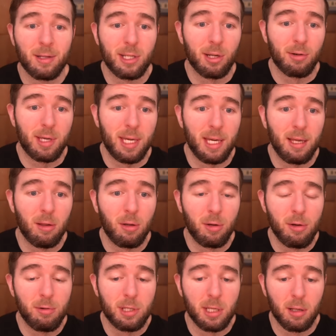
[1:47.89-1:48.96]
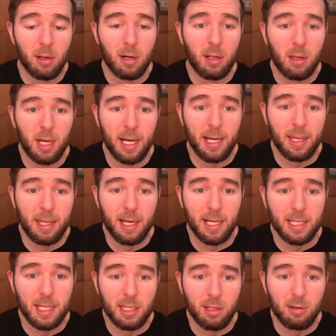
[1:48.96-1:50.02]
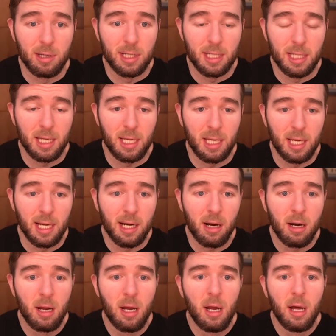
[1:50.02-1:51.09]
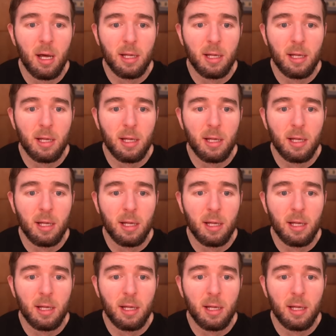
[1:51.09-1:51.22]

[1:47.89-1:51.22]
So he used to look like this, as you can see here.